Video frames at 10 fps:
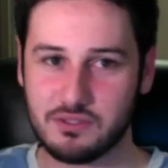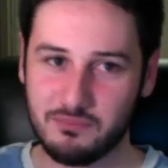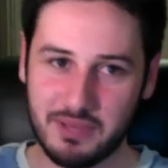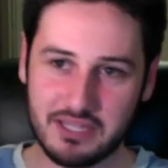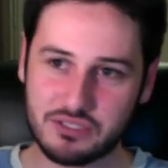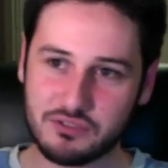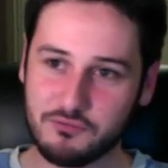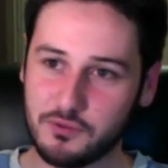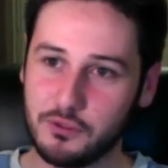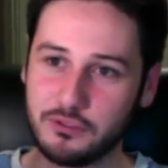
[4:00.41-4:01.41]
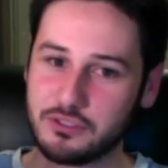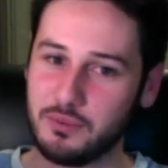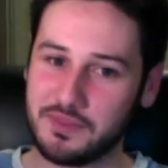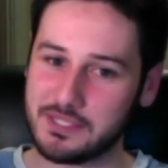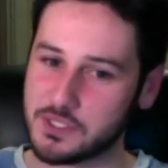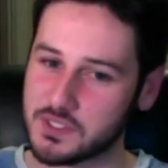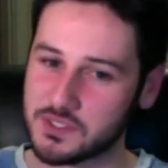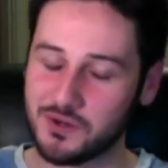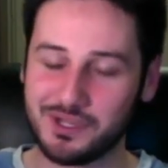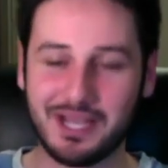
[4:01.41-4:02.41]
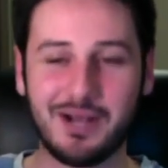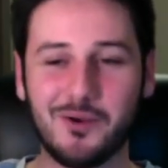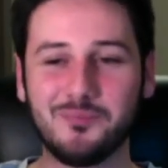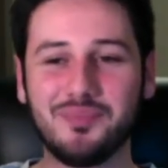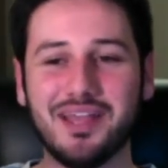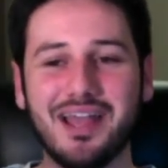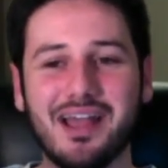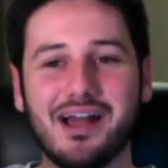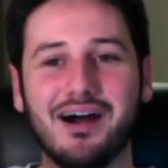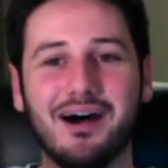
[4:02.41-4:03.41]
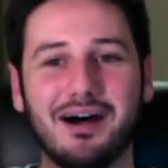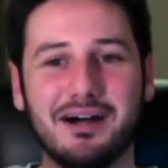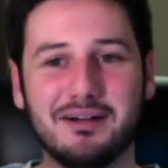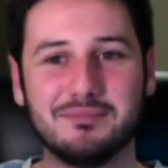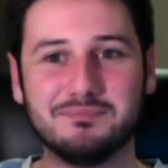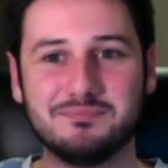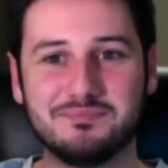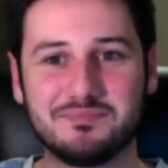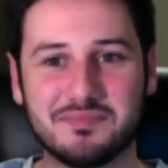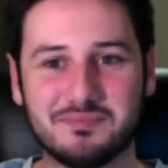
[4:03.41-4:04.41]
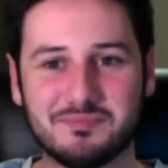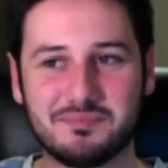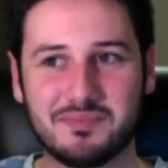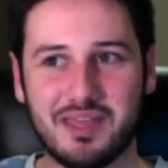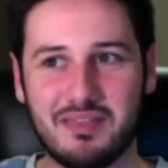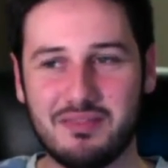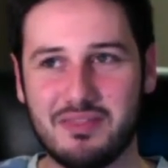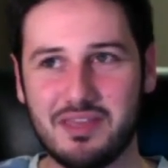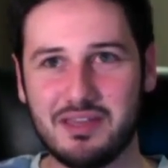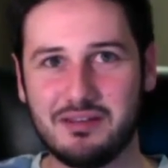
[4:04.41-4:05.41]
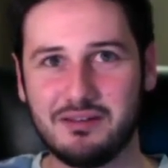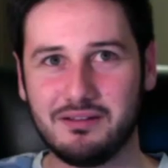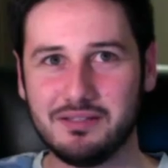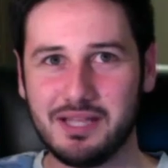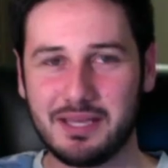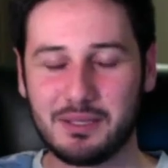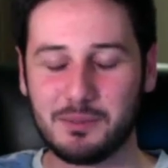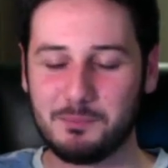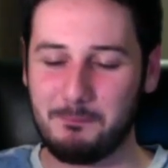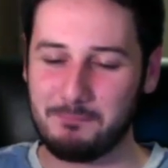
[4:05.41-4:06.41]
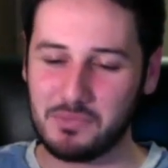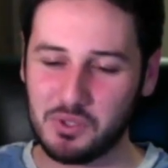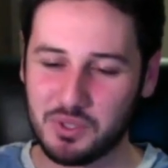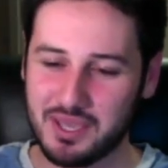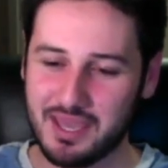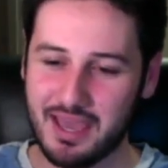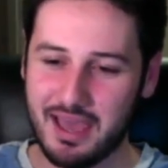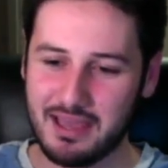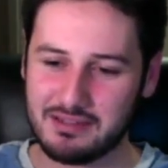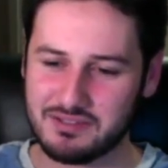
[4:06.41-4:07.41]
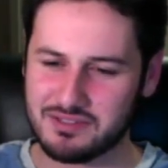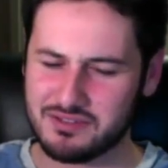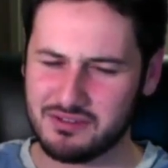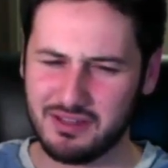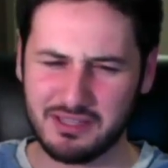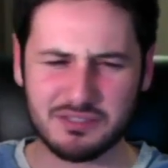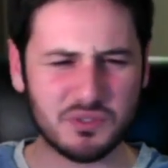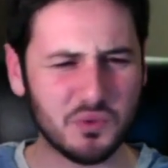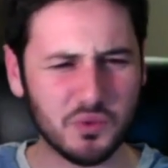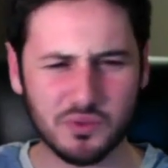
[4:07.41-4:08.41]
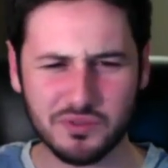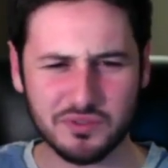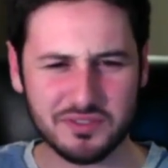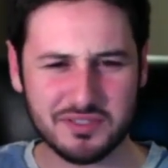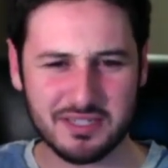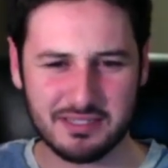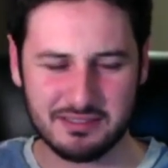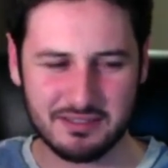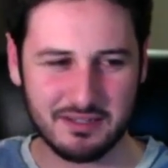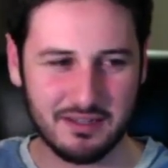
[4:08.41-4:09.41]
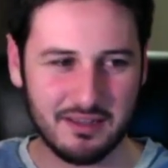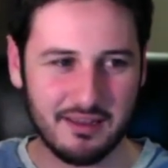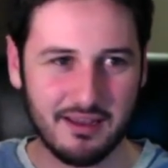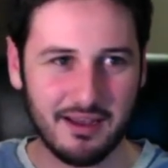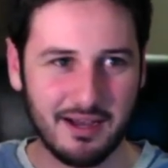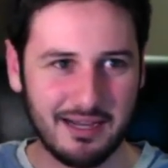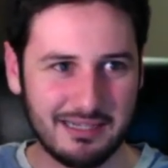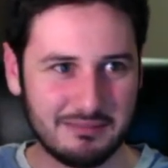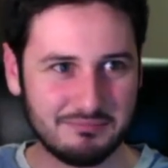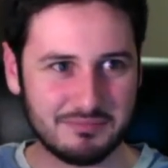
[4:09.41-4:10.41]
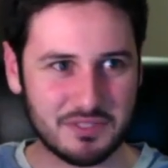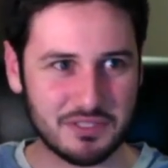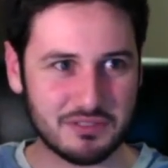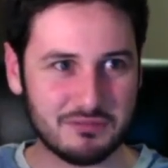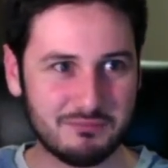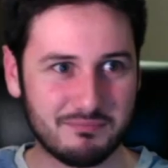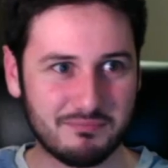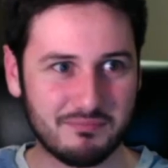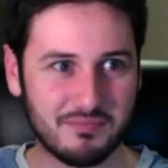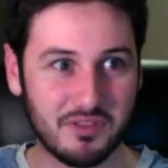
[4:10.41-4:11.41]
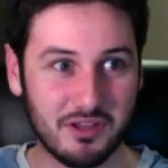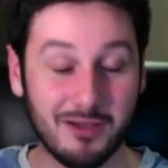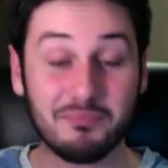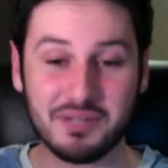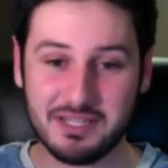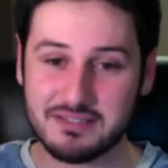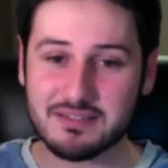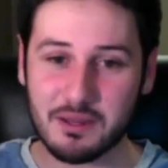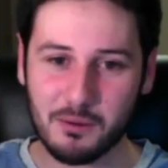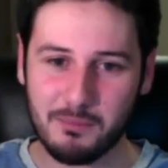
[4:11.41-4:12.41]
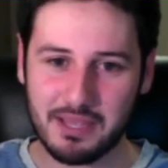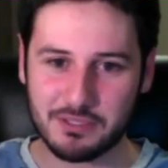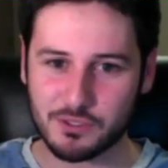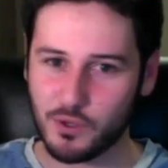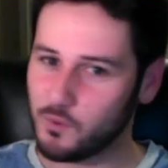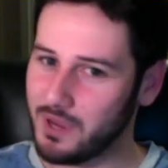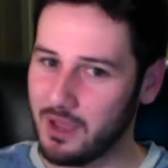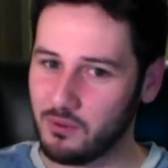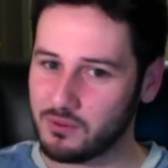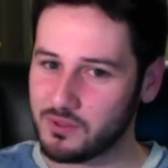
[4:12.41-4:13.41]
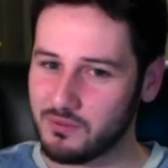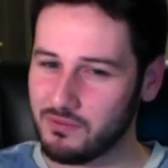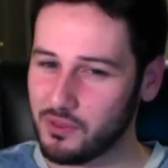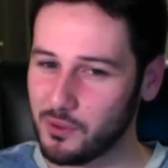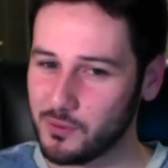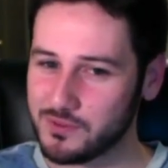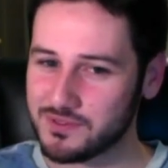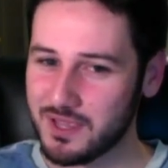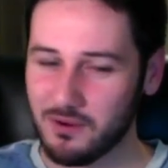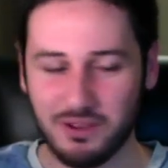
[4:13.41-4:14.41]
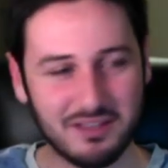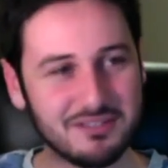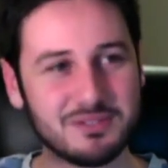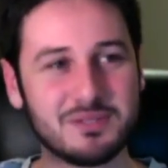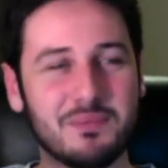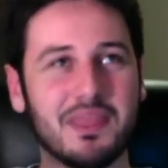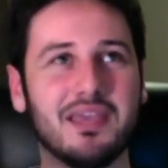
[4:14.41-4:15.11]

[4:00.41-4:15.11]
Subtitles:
the best for someone that's just starting out, um, and then like looking at like schools and just the companies that are based around those areas.